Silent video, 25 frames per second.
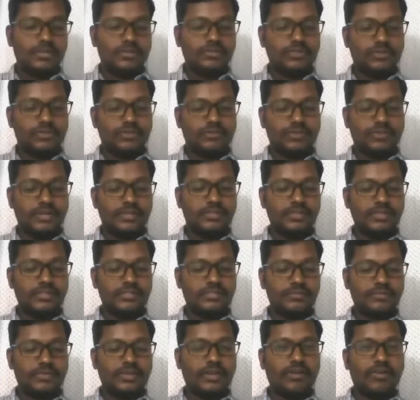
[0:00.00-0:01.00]
So for
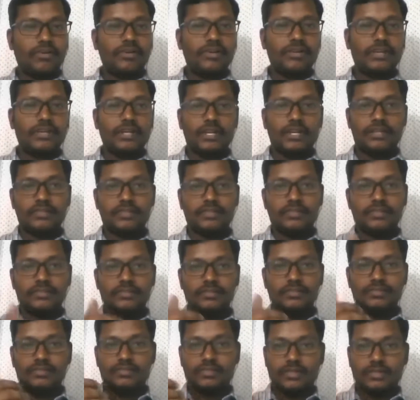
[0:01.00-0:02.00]
this, we got another
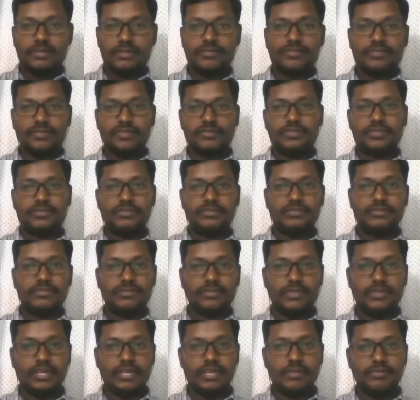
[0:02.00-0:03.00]
set of questions,
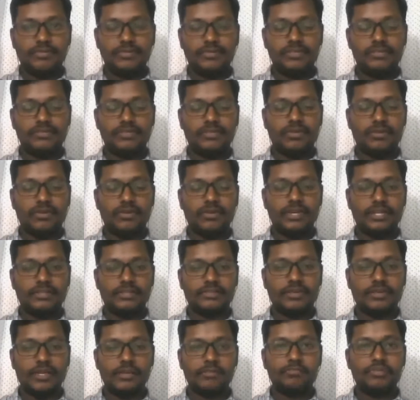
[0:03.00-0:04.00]
okay, which we call it
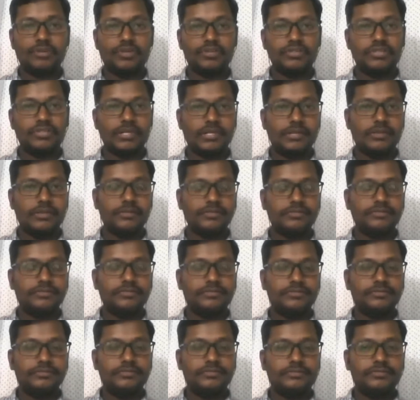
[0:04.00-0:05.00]
as projective
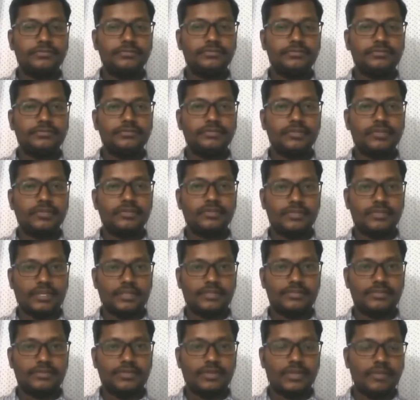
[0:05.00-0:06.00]

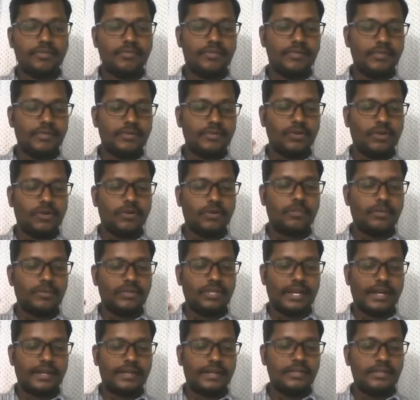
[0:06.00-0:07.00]
test. Okay, we will talk about
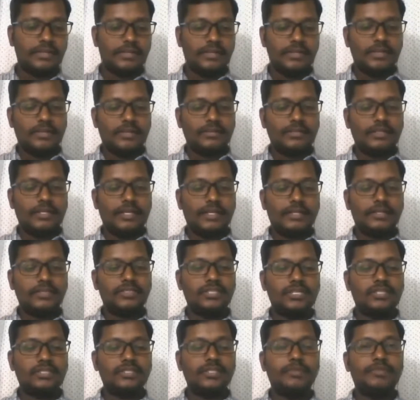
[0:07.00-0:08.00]
that. Then
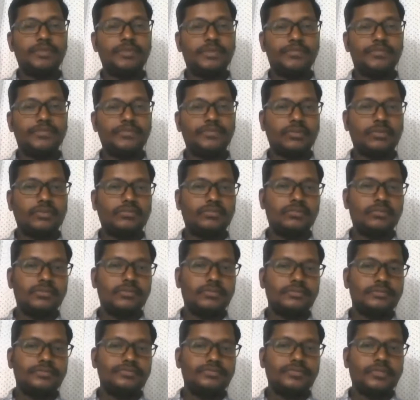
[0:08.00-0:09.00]
16PF is
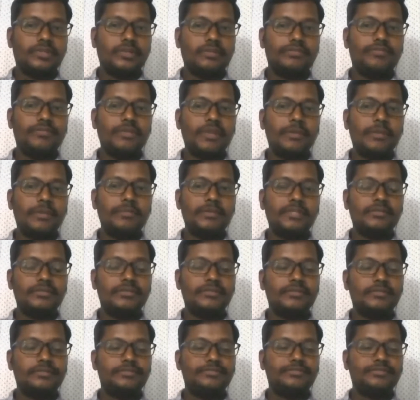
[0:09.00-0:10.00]
also
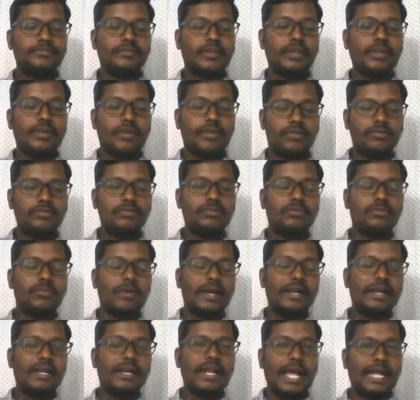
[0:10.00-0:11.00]
famous and also
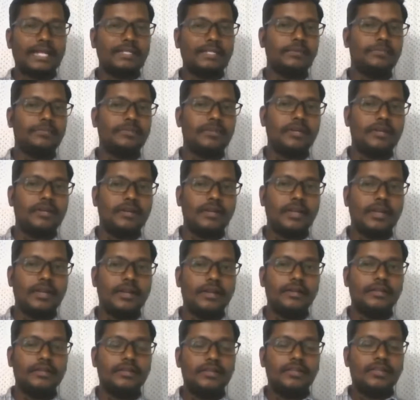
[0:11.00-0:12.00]
widely accepted
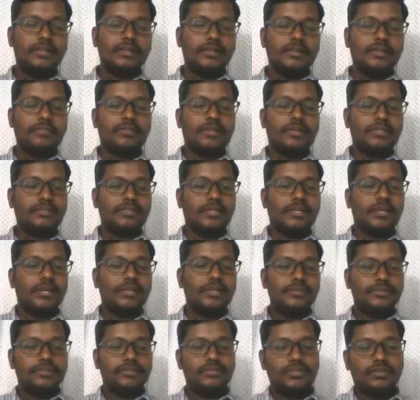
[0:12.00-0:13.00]
and
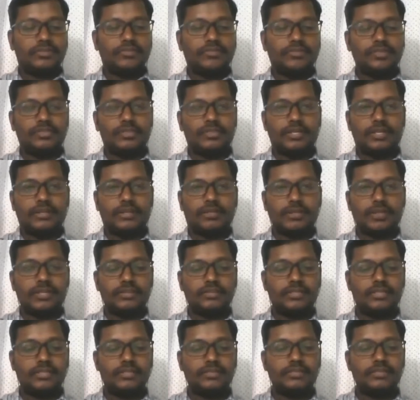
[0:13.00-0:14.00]
presently used questionnaire.
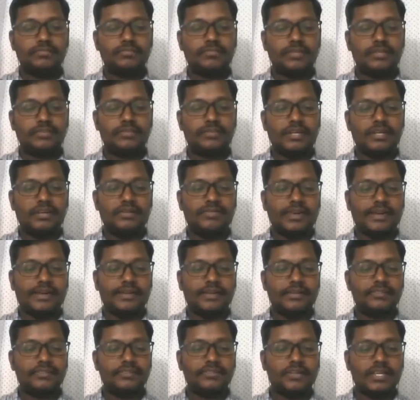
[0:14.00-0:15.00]
Okay, 16 personality
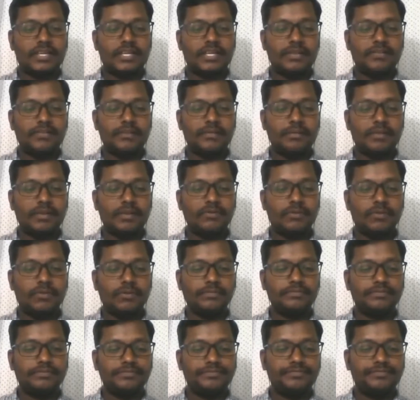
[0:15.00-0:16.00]
factors. Given by
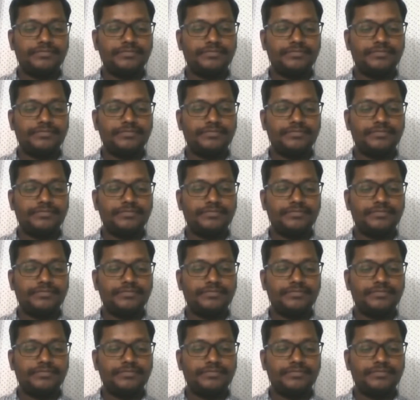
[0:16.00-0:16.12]
whom?